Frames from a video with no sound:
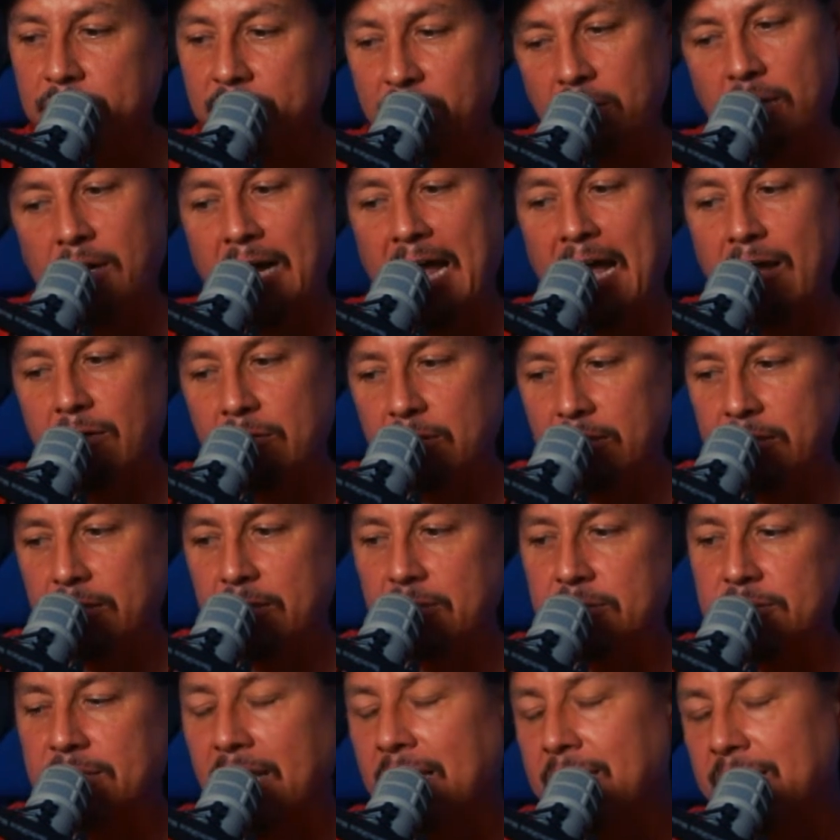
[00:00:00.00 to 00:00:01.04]
there are
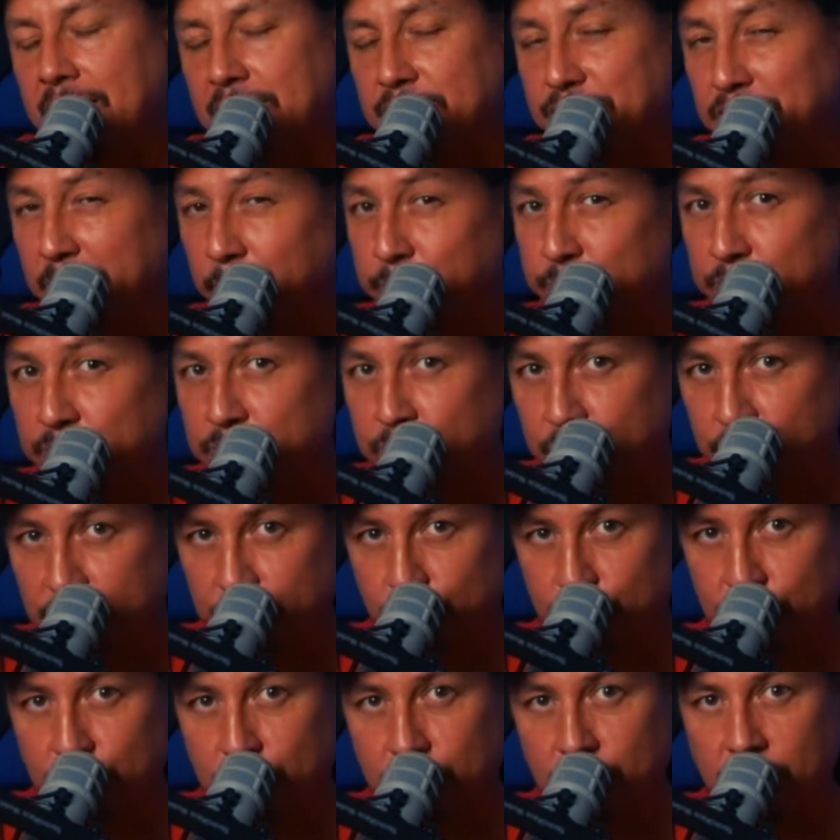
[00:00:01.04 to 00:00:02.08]
outliers and exceptions to the
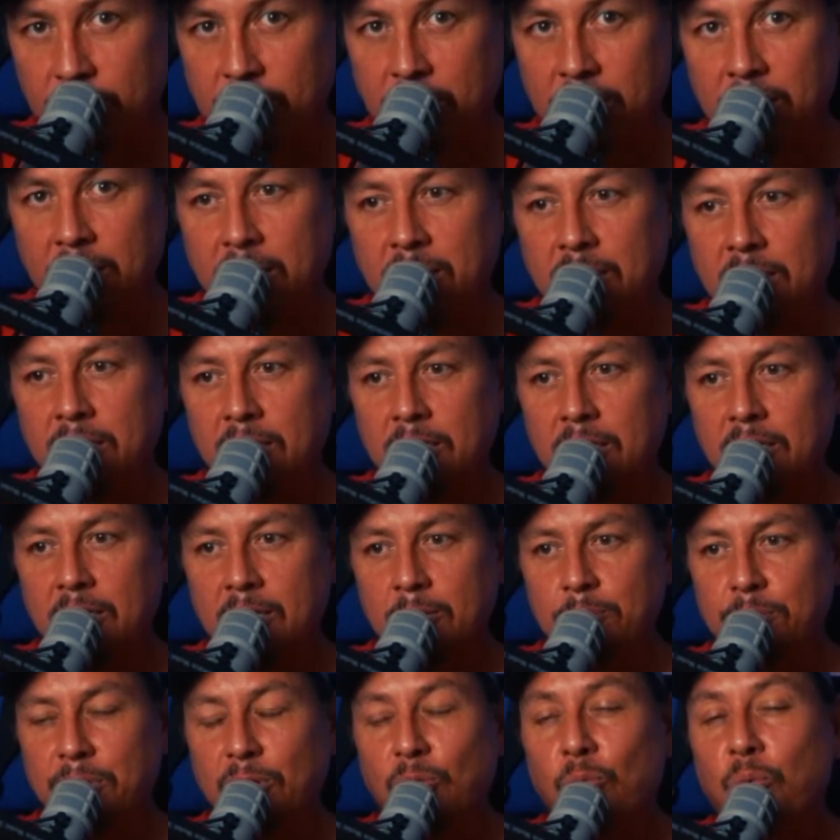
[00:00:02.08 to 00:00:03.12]
rule.
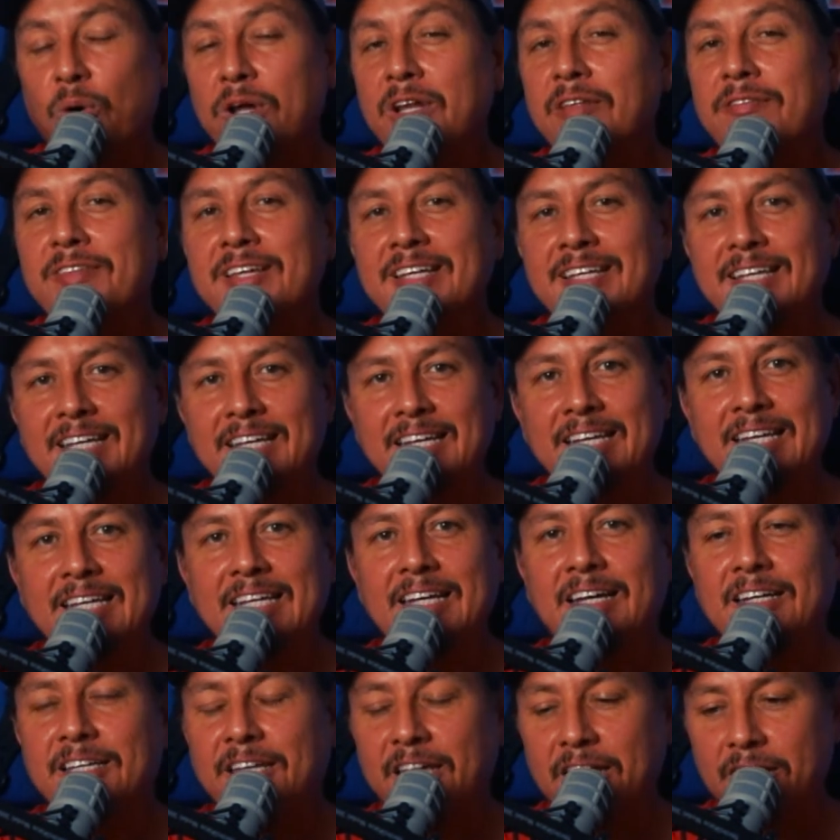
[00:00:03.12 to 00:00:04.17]
But one of the key
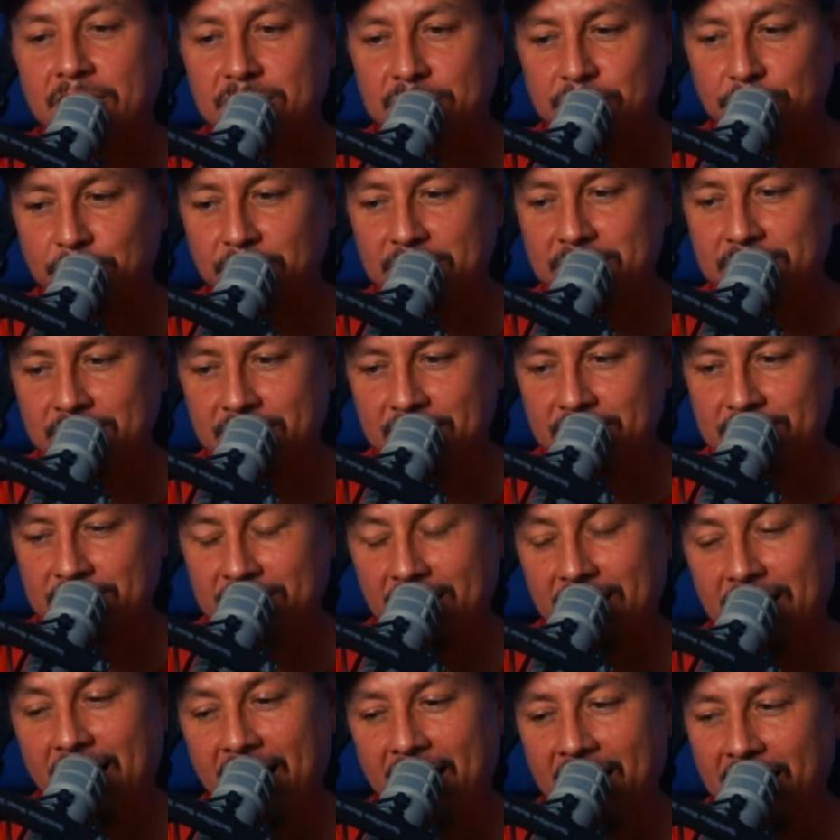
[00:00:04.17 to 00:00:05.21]
characteristics
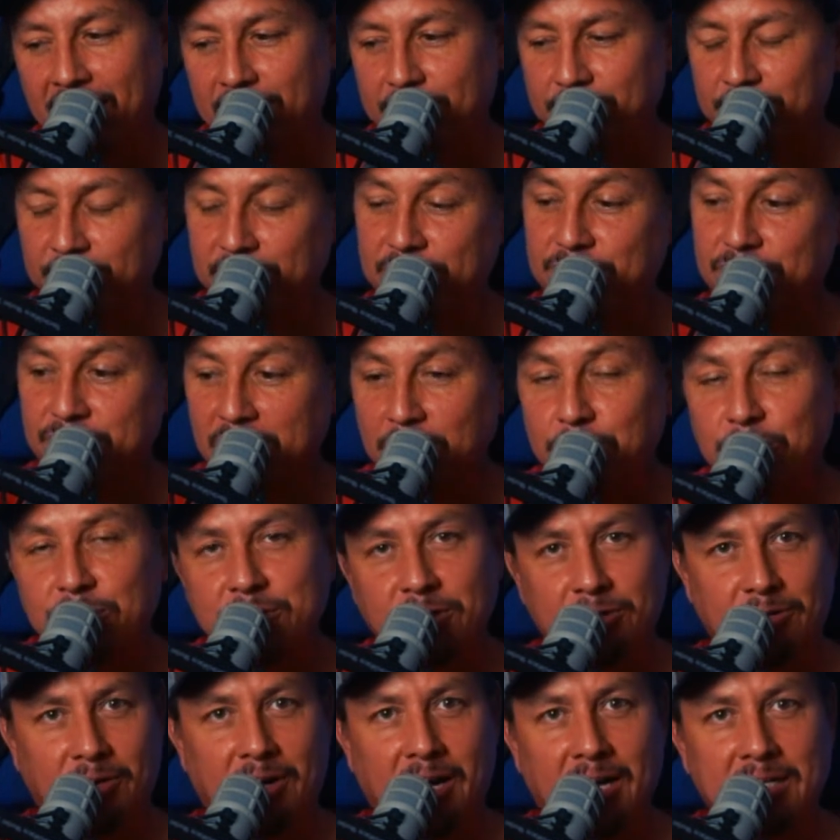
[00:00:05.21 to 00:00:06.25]
that I have stumbled
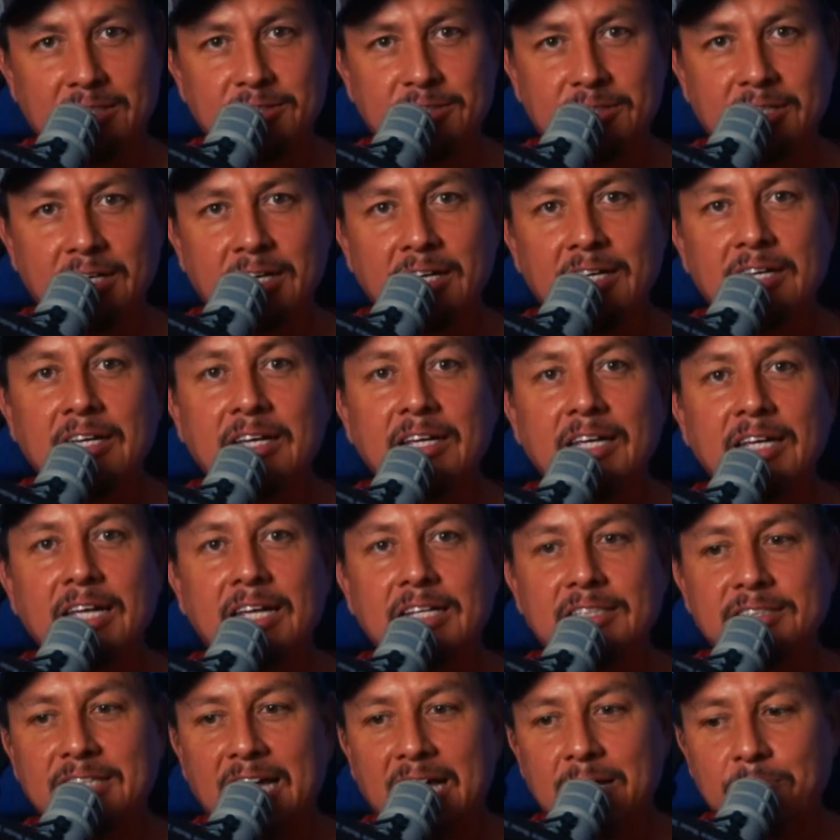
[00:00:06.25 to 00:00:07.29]
across
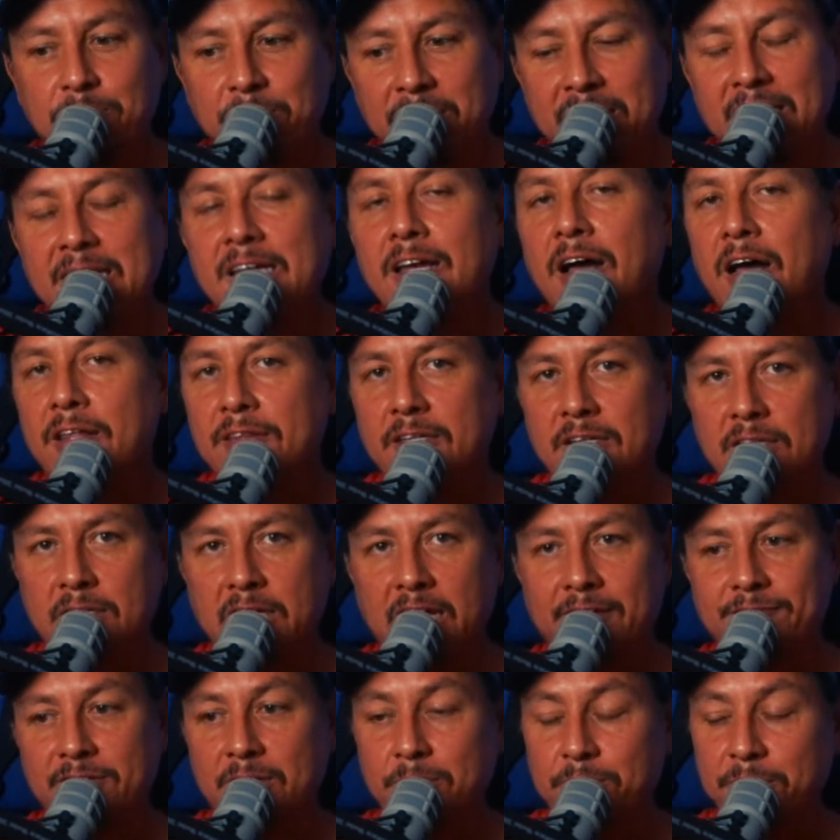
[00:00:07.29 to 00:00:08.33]
is that many on the
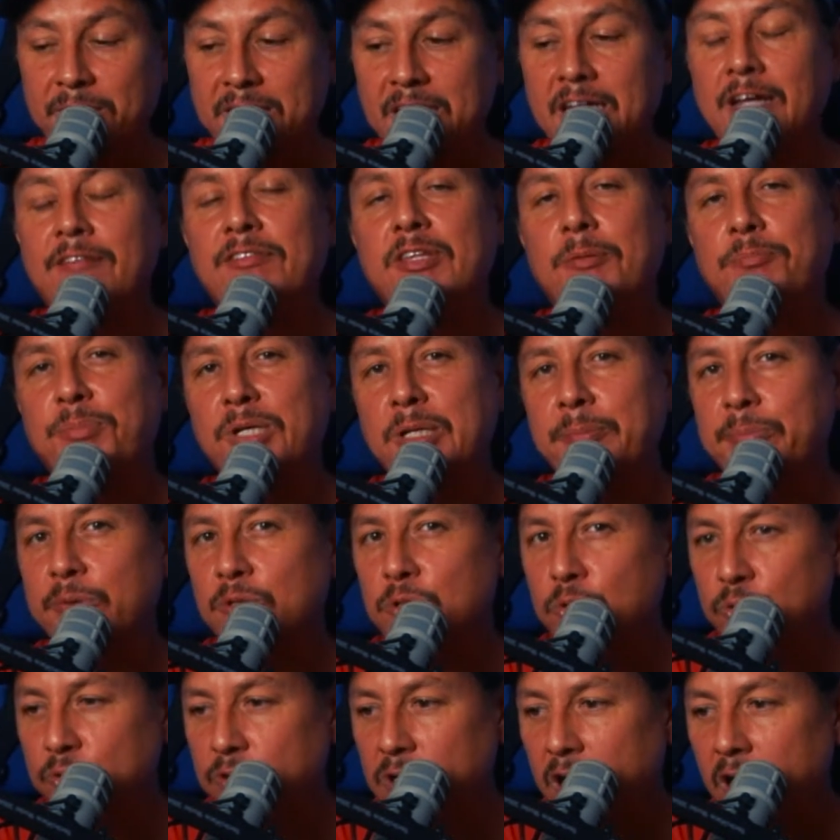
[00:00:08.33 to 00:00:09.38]
left, many of the people
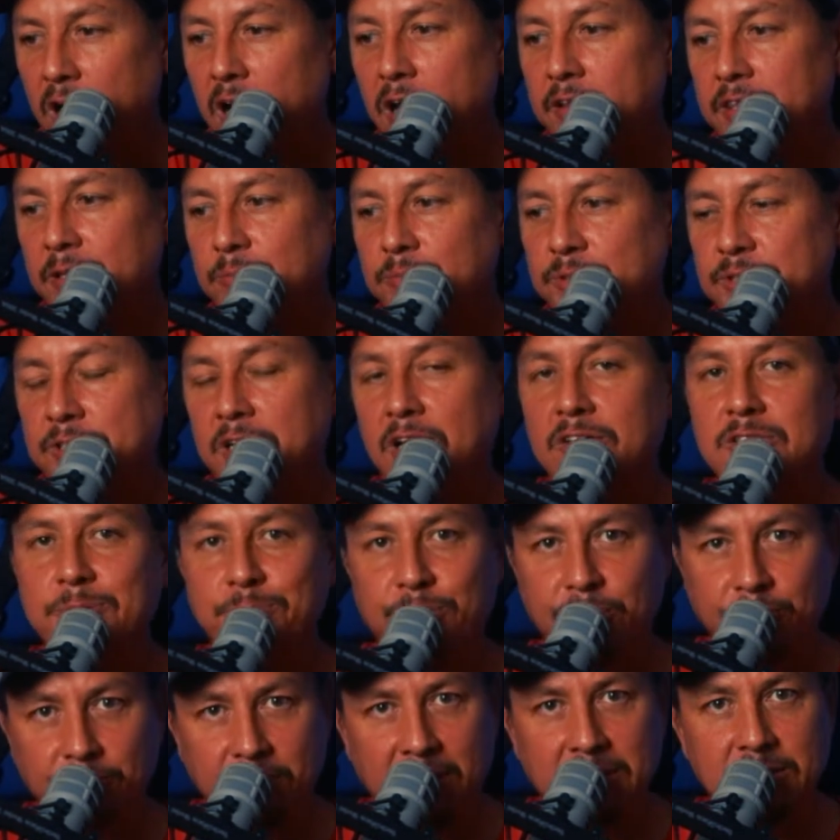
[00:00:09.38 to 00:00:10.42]
who call themselves
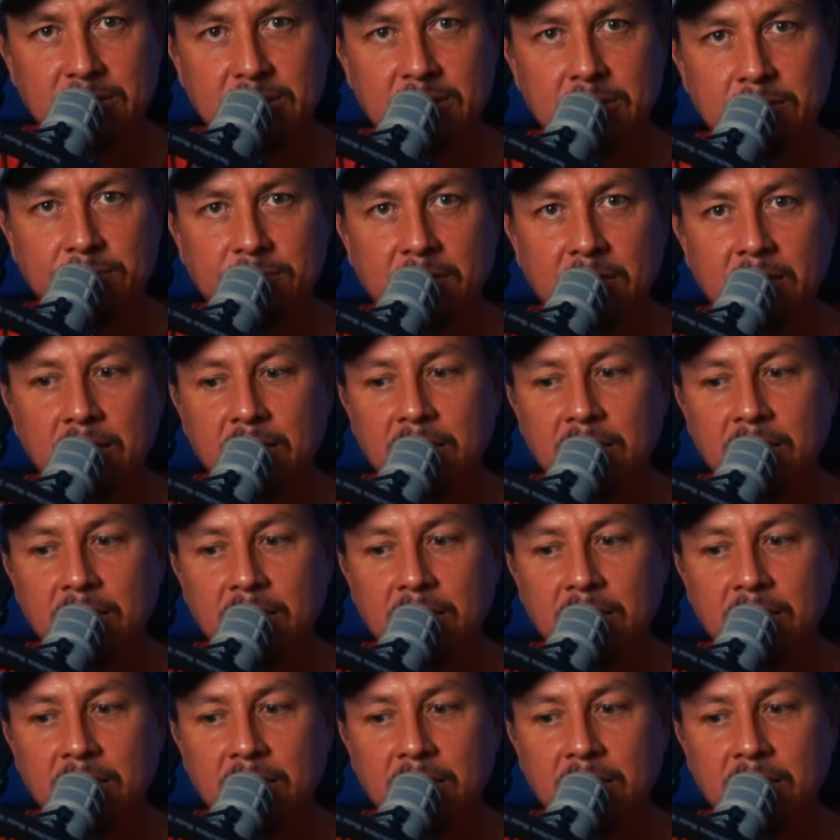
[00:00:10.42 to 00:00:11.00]
progressive,